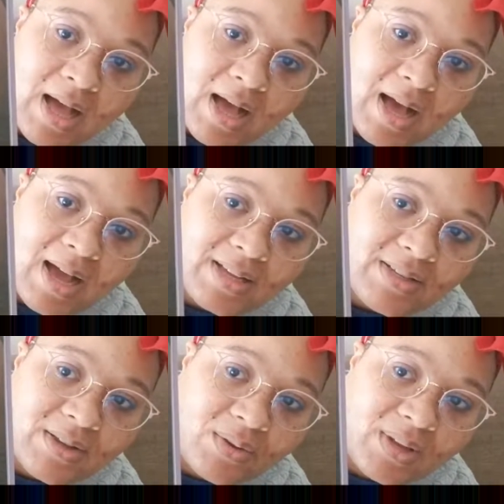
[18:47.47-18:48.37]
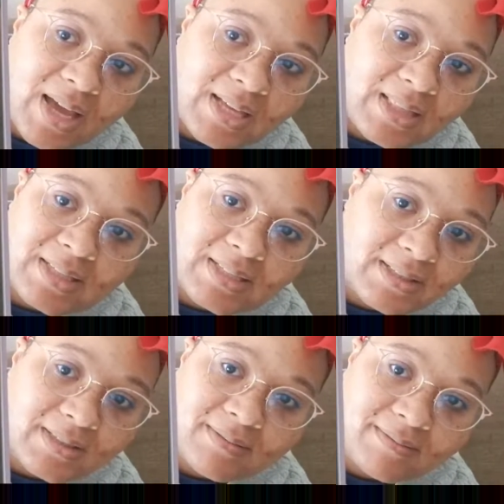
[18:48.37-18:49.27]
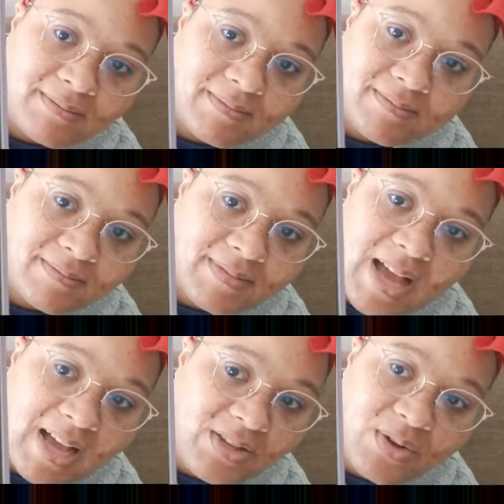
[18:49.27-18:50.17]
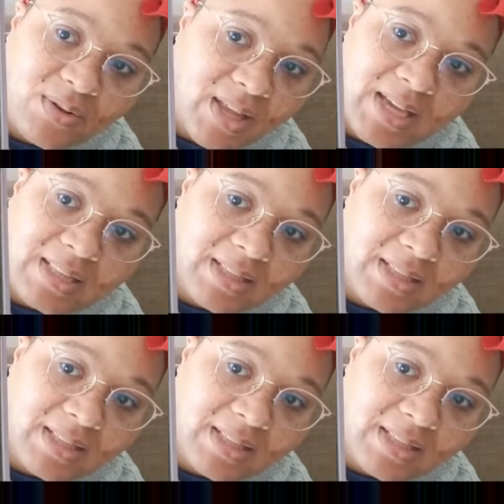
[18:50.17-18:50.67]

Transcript: I don't like this. I don't like